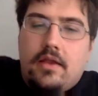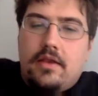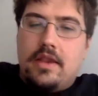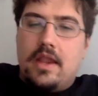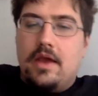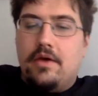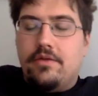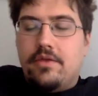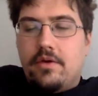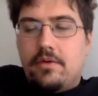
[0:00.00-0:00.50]

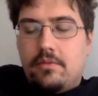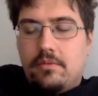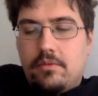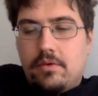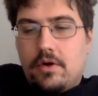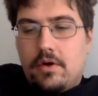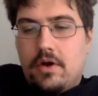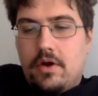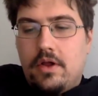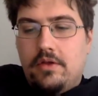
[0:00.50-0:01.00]
Now that
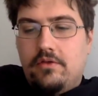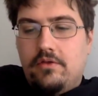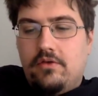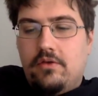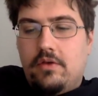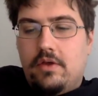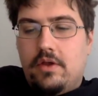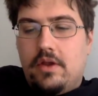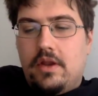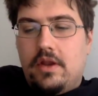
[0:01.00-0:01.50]
we're on
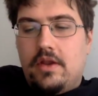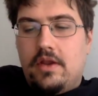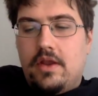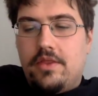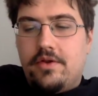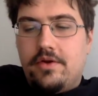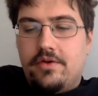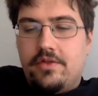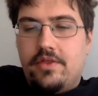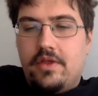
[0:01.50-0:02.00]
to it,
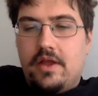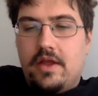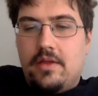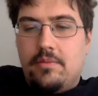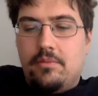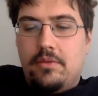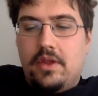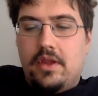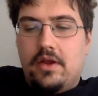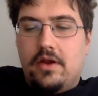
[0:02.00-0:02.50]
another thing
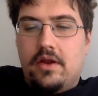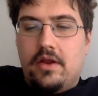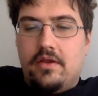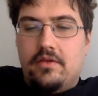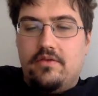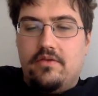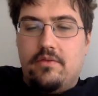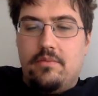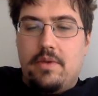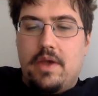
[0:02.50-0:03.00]
I'm
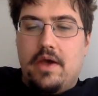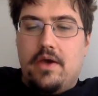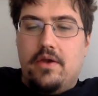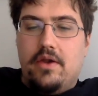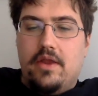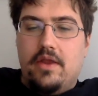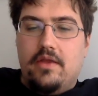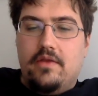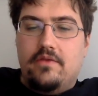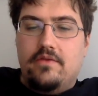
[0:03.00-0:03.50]
curious
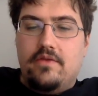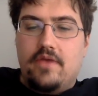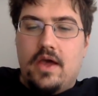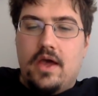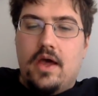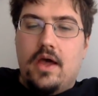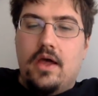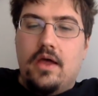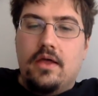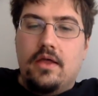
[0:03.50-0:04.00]
about is,
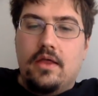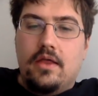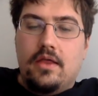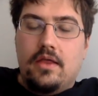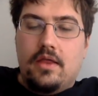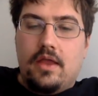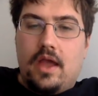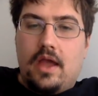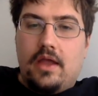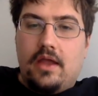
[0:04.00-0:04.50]

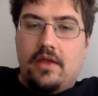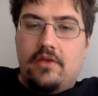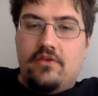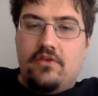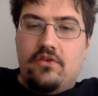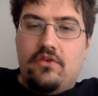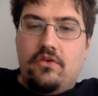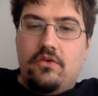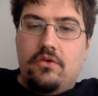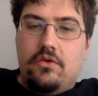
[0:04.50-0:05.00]
I
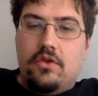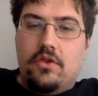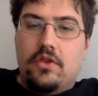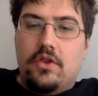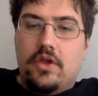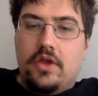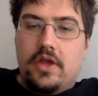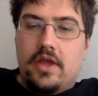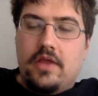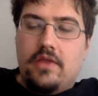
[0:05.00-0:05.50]
guess you can
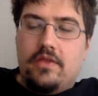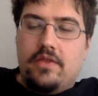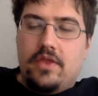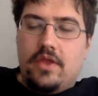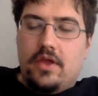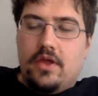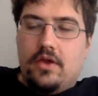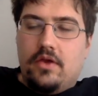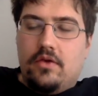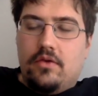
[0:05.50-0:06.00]
look at
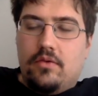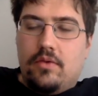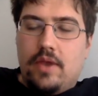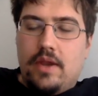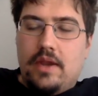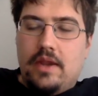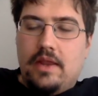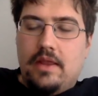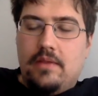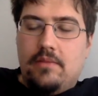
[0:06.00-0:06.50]
the
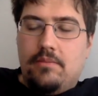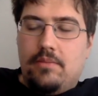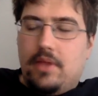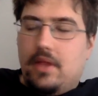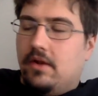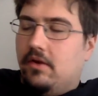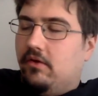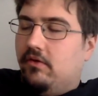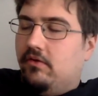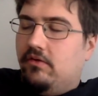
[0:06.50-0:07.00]
gradient
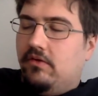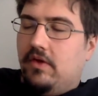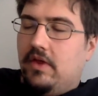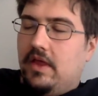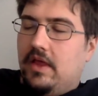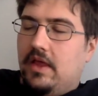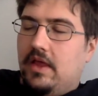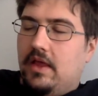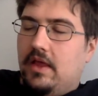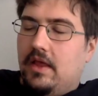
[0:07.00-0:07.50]

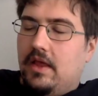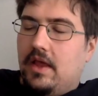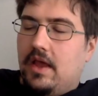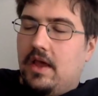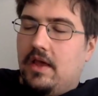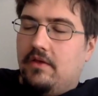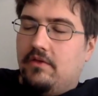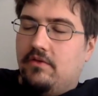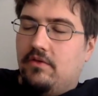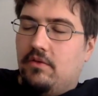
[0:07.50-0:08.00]
penalty
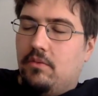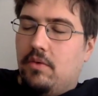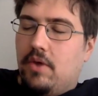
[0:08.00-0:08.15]
as a way